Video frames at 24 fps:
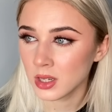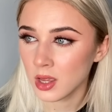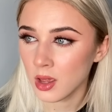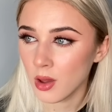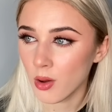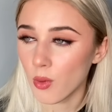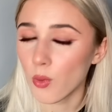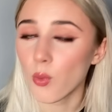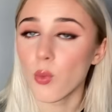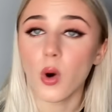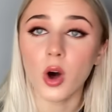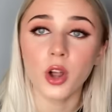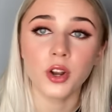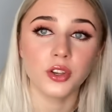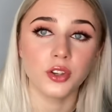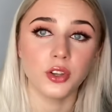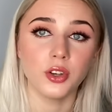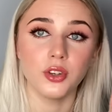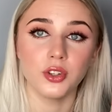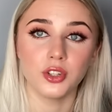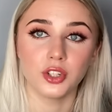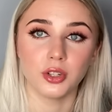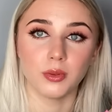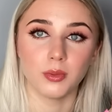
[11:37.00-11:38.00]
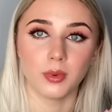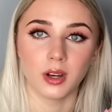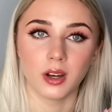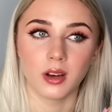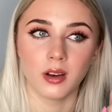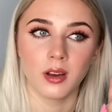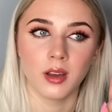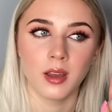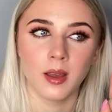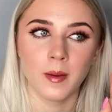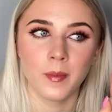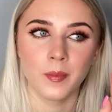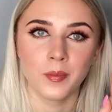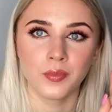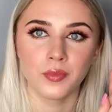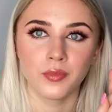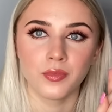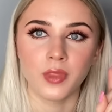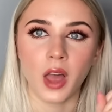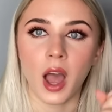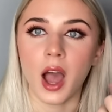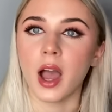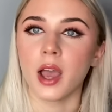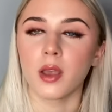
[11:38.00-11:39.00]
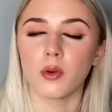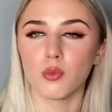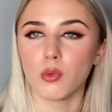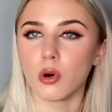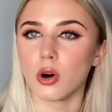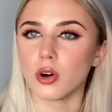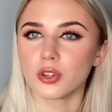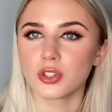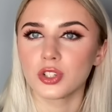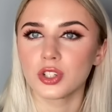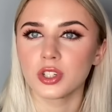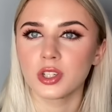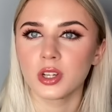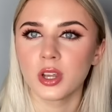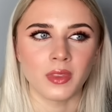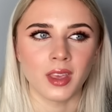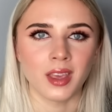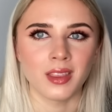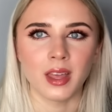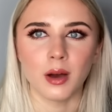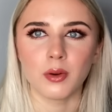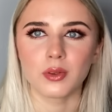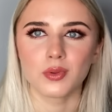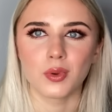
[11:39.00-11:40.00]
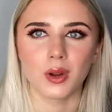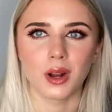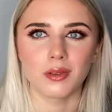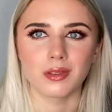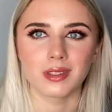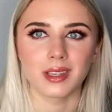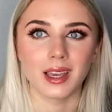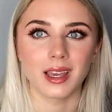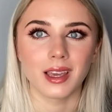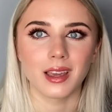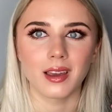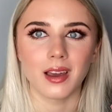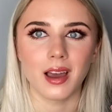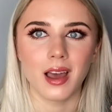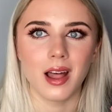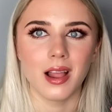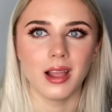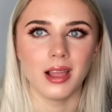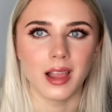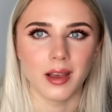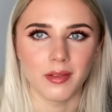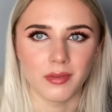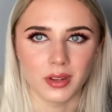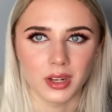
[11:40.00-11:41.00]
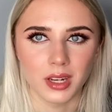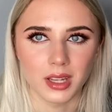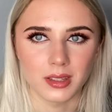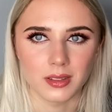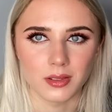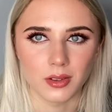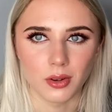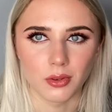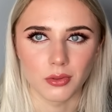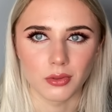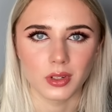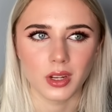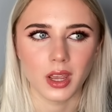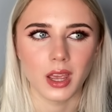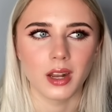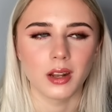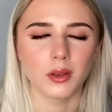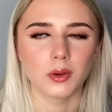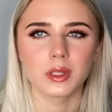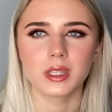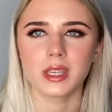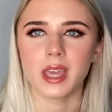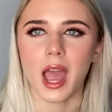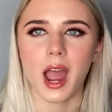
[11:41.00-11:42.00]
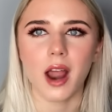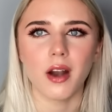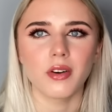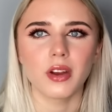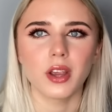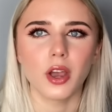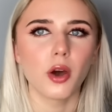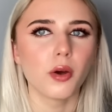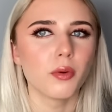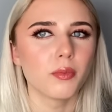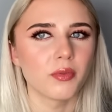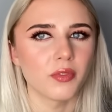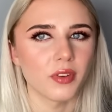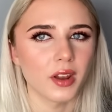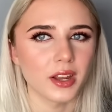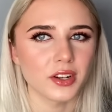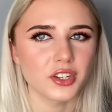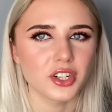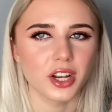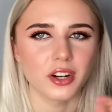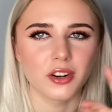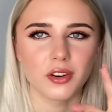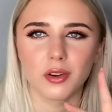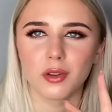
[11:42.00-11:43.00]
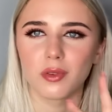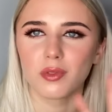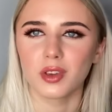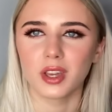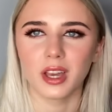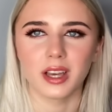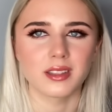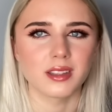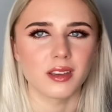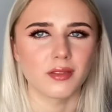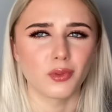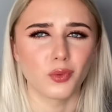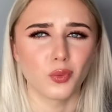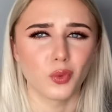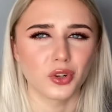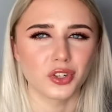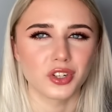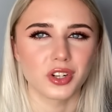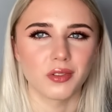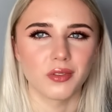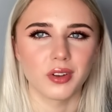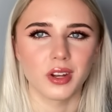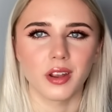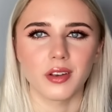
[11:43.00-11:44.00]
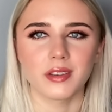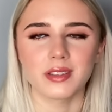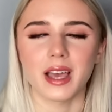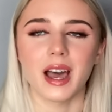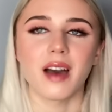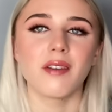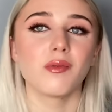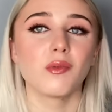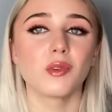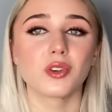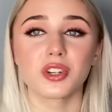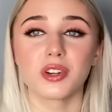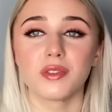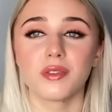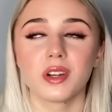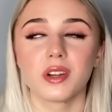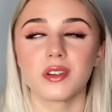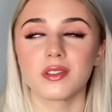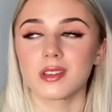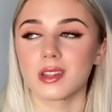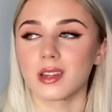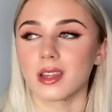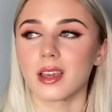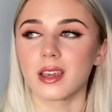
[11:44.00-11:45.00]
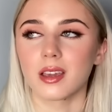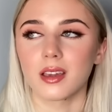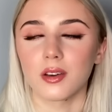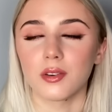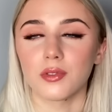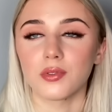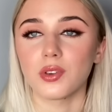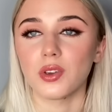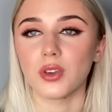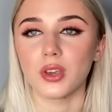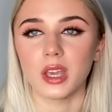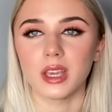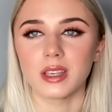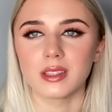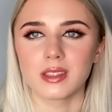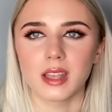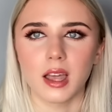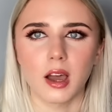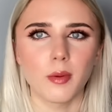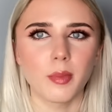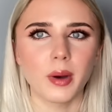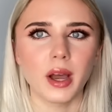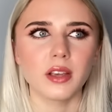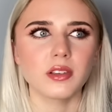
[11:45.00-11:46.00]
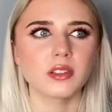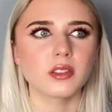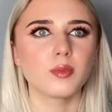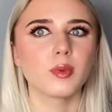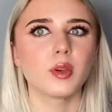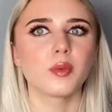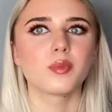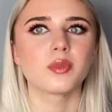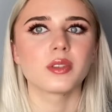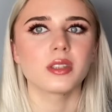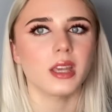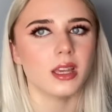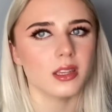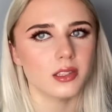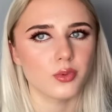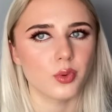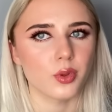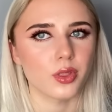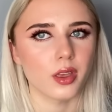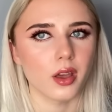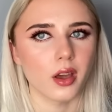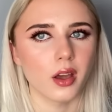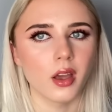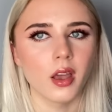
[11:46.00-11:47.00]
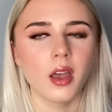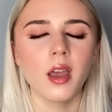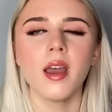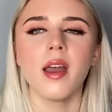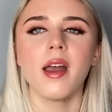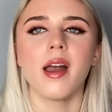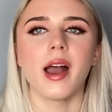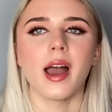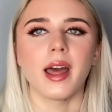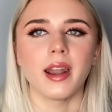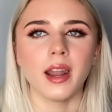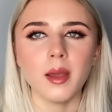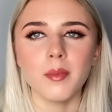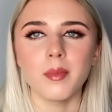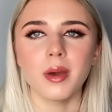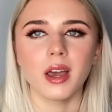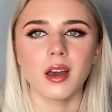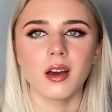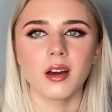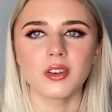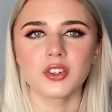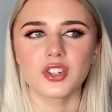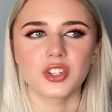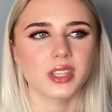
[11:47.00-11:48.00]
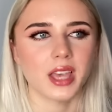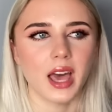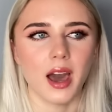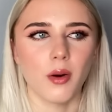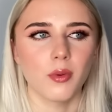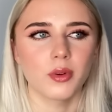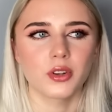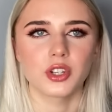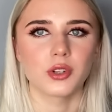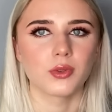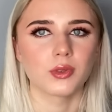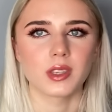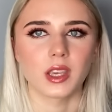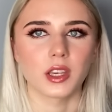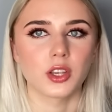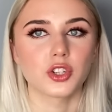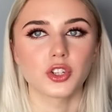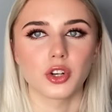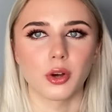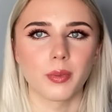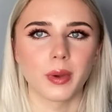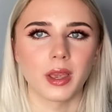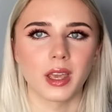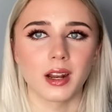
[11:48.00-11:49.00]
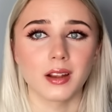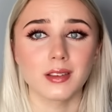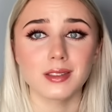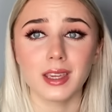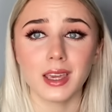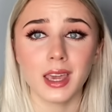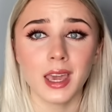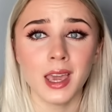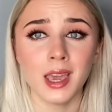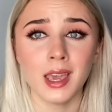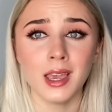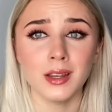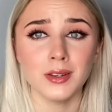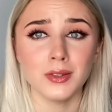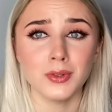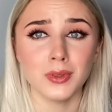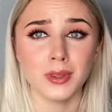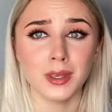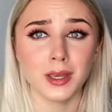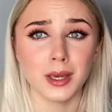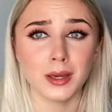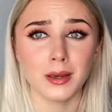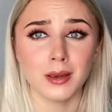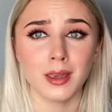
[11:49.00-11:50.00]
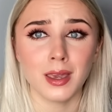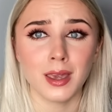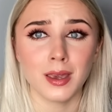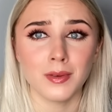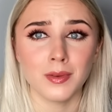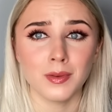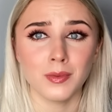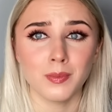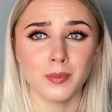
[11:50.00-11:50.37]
one YouTuber that I watched, and that was when I was like 11 years old, and it was Carrie Hope Fletcher. I don't know if you guys ever watched her videos. I haven't watched her videos in like a few years now, but I used to be obsessed with her, and I met her just out when she was like shopping, and I was like, hey, do you think I could get a